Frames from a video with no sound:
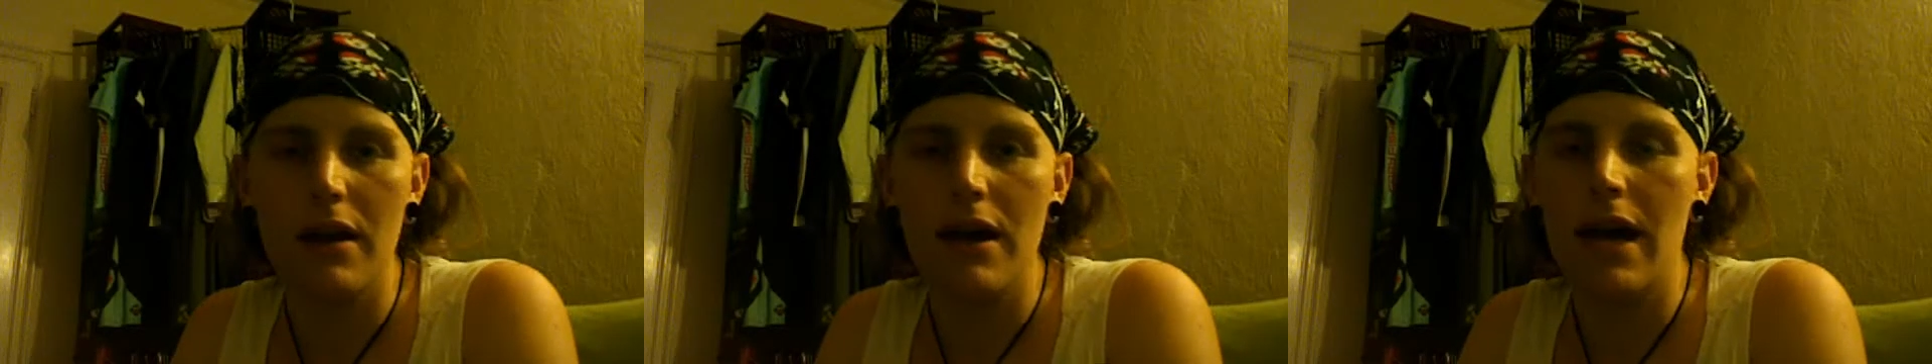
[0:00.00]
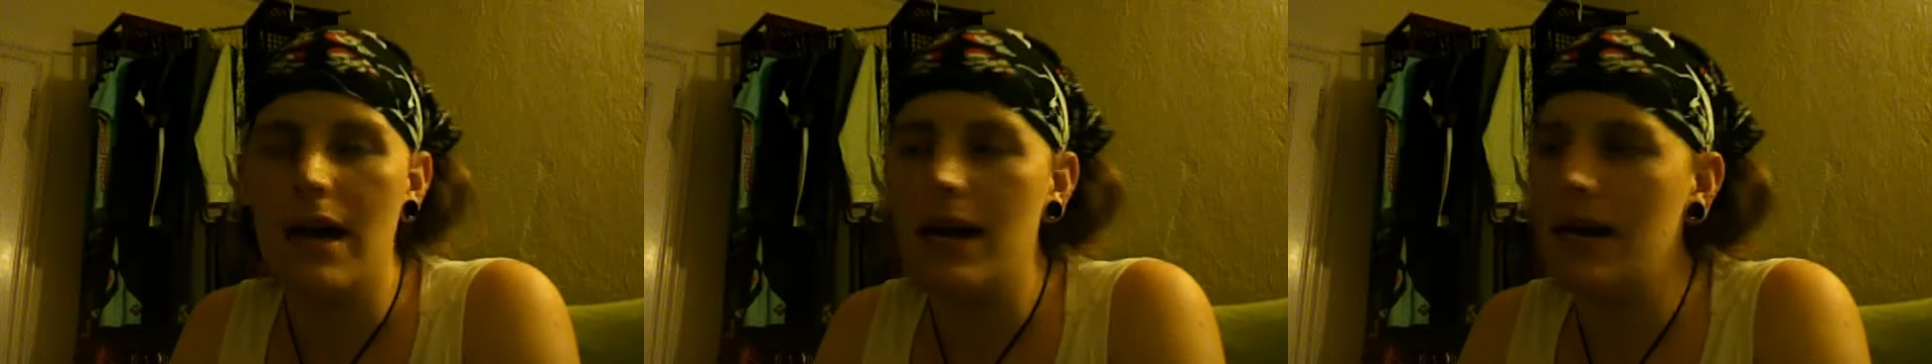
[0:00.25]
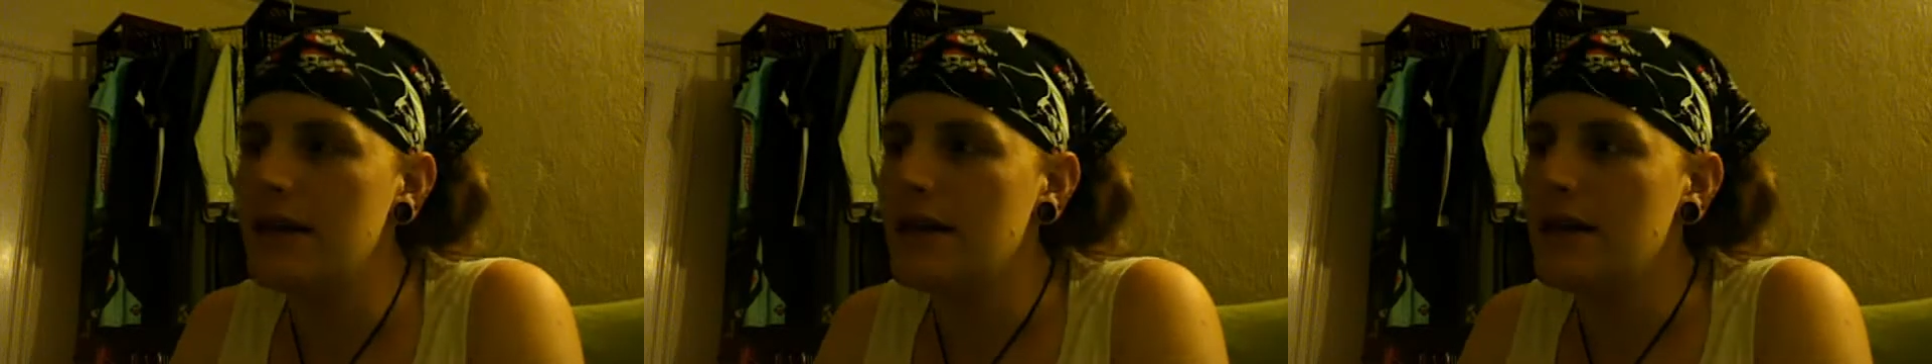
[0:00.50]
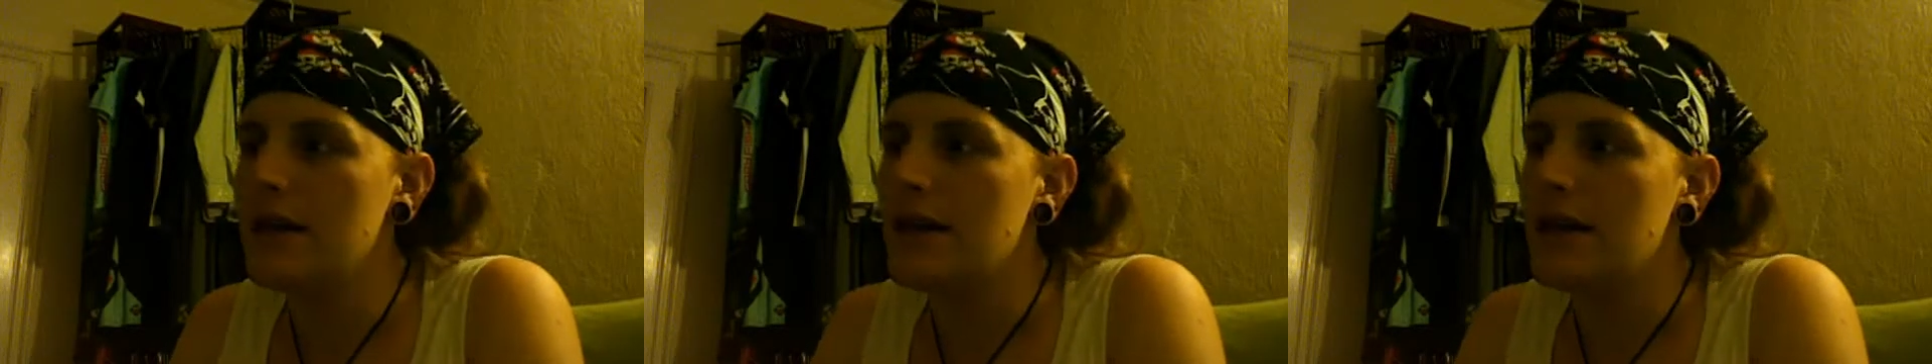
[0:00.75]
And
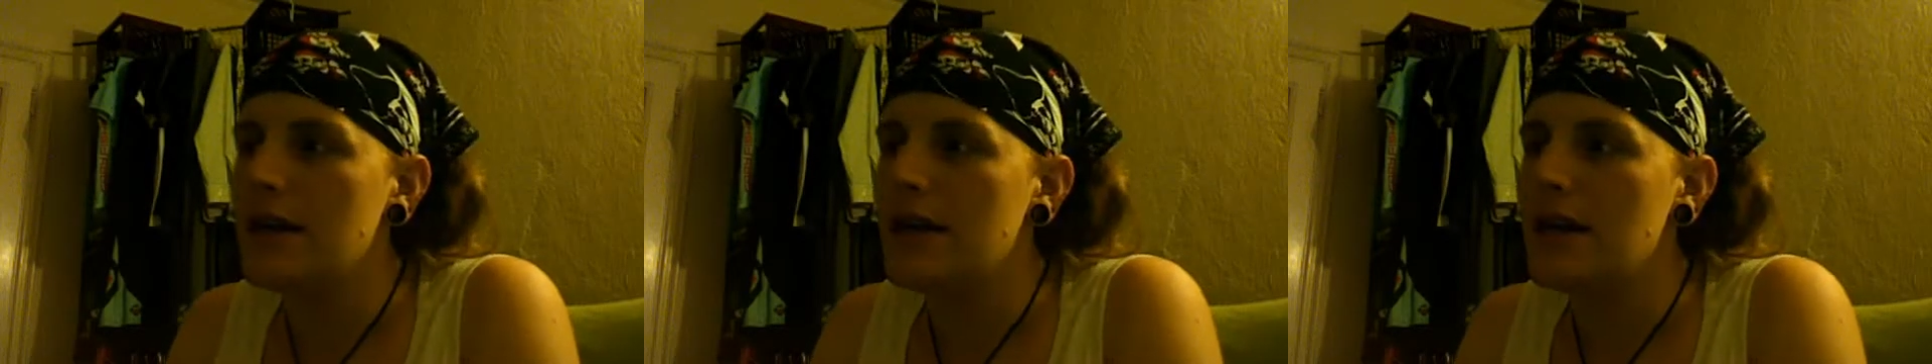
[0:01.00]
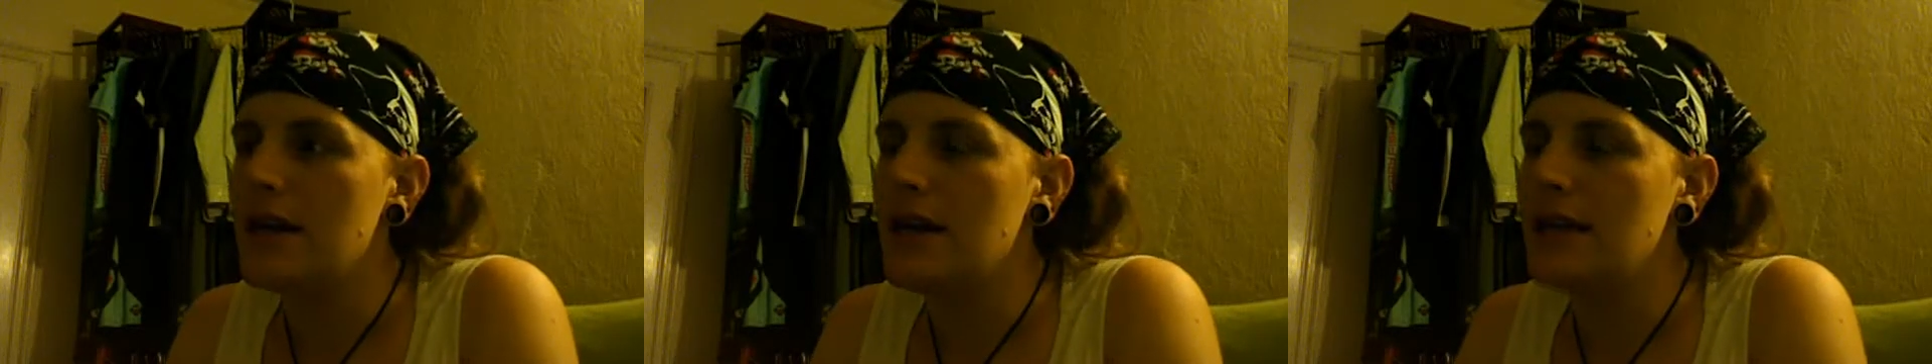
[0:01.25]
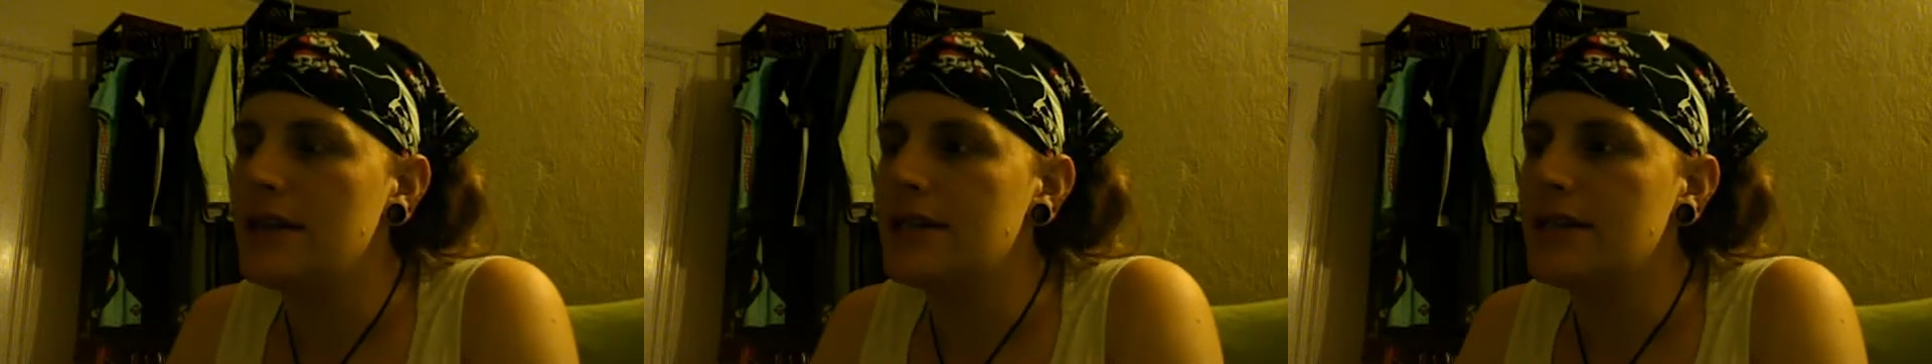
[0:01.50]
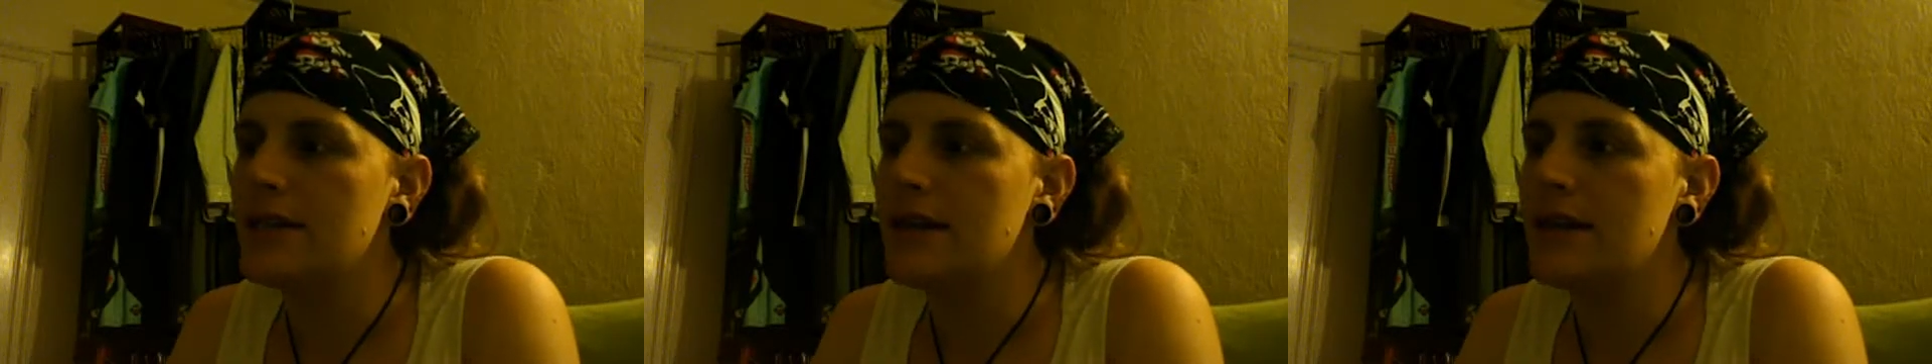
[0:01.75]

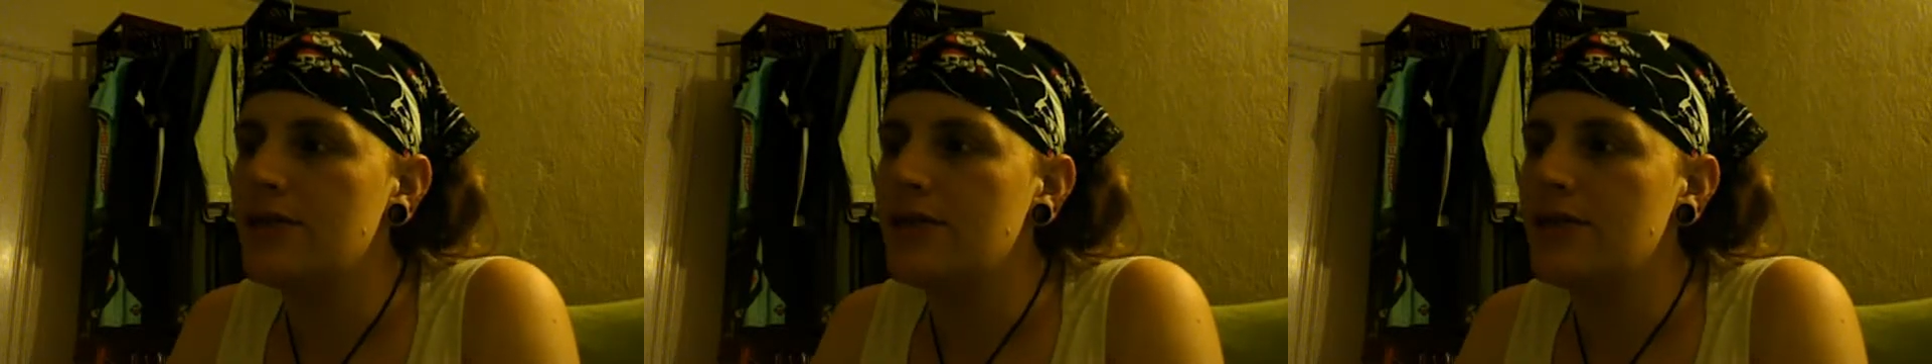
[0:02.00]
it's